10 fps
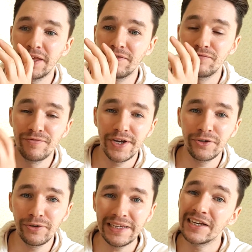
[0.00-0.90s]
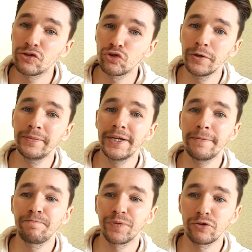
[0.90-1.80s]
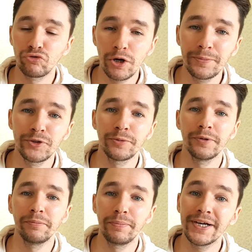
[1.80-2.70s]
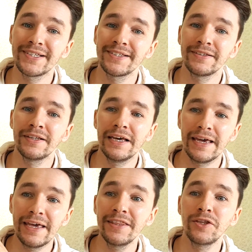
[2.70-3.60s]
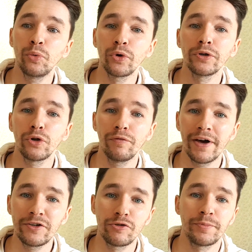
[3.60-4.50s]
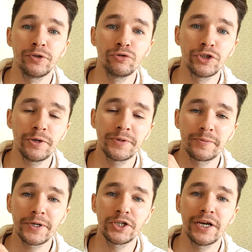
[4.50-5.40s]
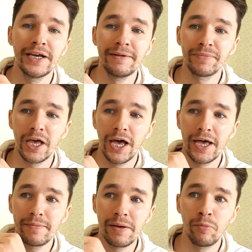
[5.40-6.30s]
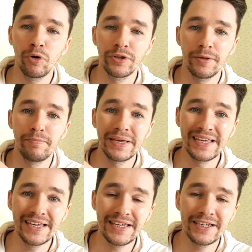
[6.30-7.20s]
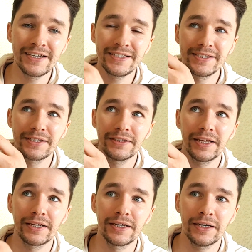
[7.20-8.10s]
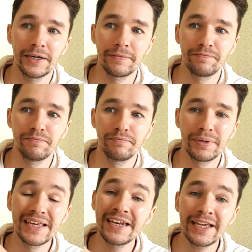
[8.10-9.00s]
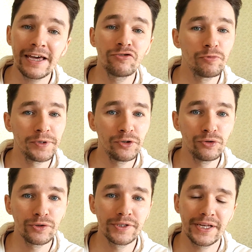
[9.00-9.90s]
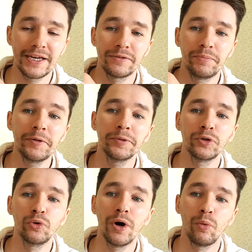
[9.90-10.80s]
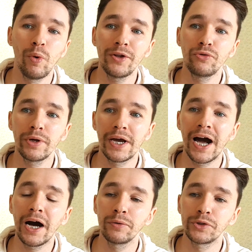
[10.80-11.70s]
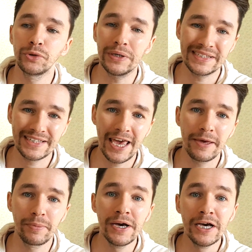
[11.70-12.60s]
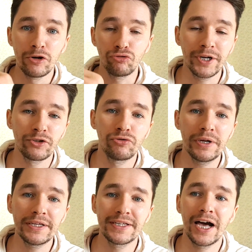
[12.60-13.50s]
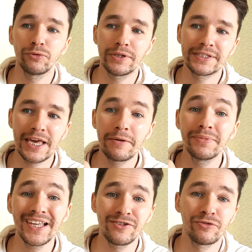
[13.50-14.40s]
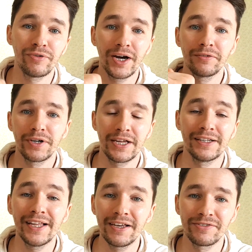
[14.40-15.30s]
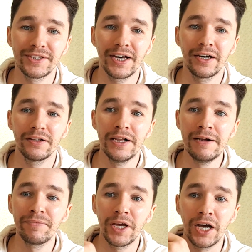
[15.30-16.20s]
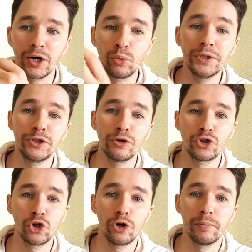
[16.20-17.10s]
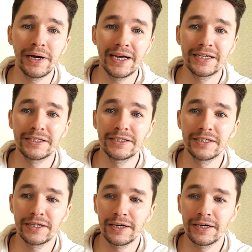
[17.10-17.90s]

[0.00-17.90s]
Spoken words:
very extremely reputable person in the world of entrepreneurship, especially among the beginners, beginning entrepreneurs and people who are wondering how to escape rat race, how to escape 9-to-5 kind of lifestyle, quit your job and